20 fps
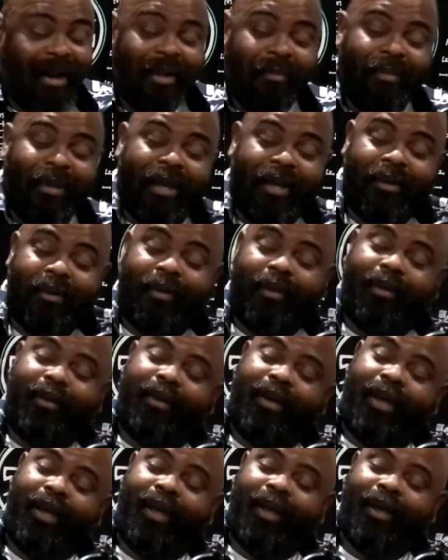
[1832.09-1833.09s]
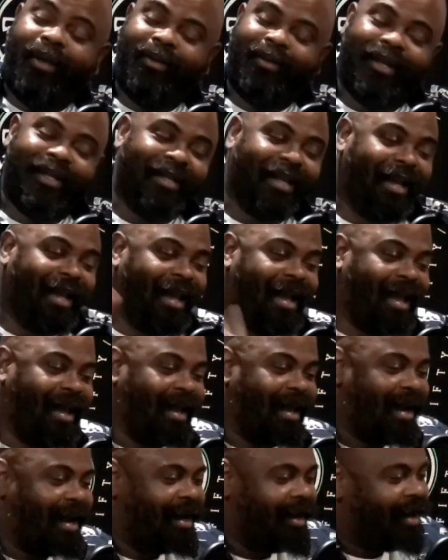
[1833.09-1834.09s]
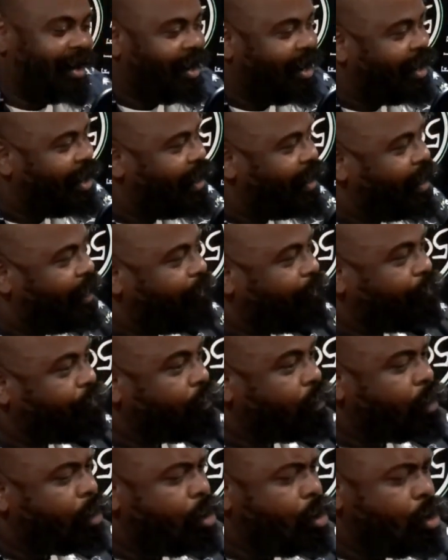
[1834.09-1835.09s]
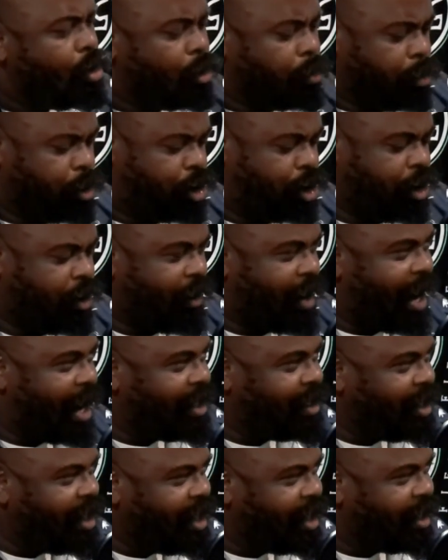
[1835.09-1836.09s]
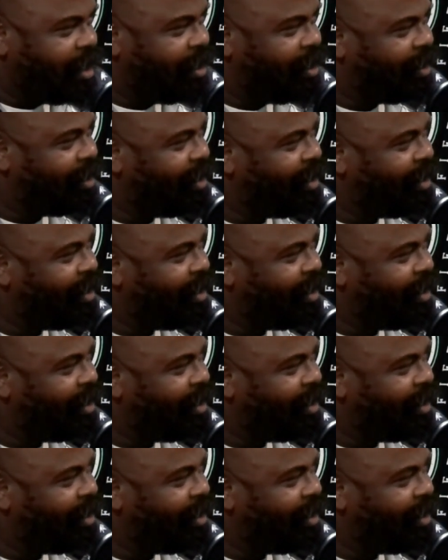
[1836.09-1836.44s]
I'm like, yeah. It's like, let me see your ID.